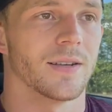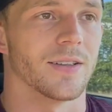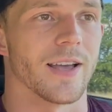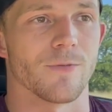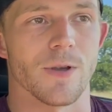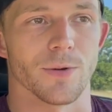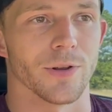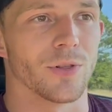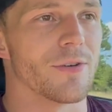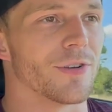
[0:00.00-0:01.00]
Like we
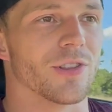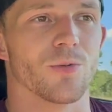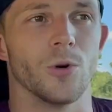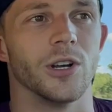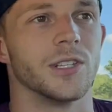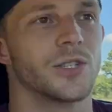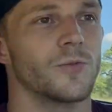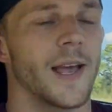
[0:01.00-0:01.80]
were living in the woods, we